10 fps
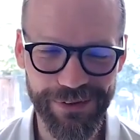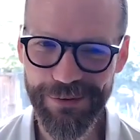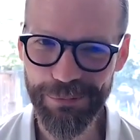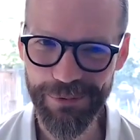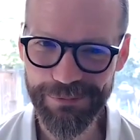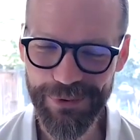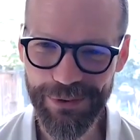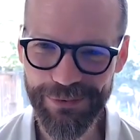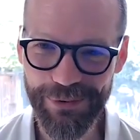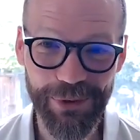sensible.
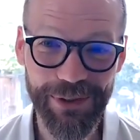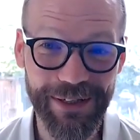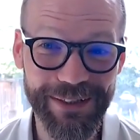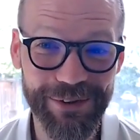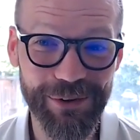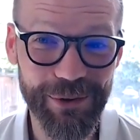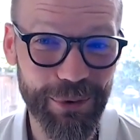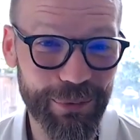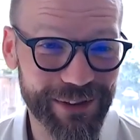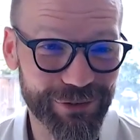I guess there's only
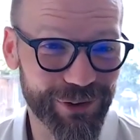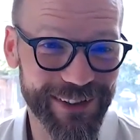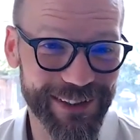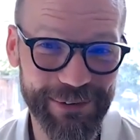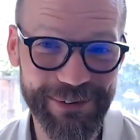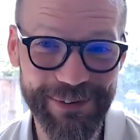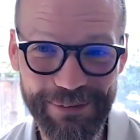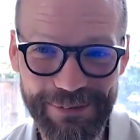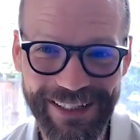one way to find out, isn't there?